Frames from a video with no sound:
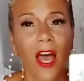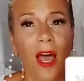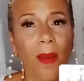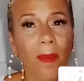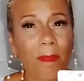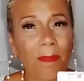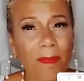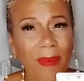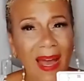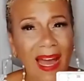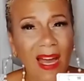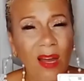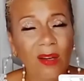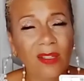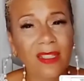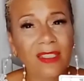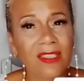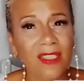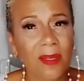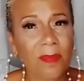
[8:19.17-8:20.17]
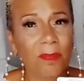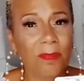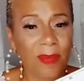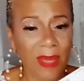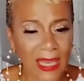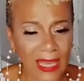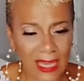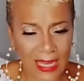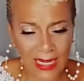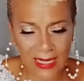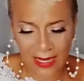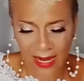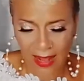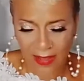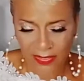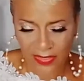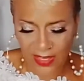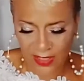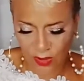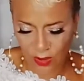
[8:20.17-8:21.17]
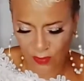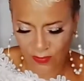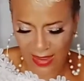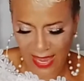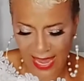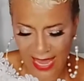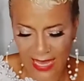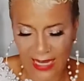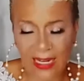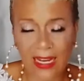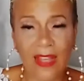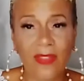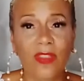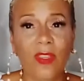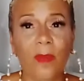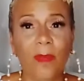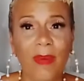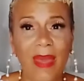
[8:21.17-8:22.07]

about some pain that you've had in the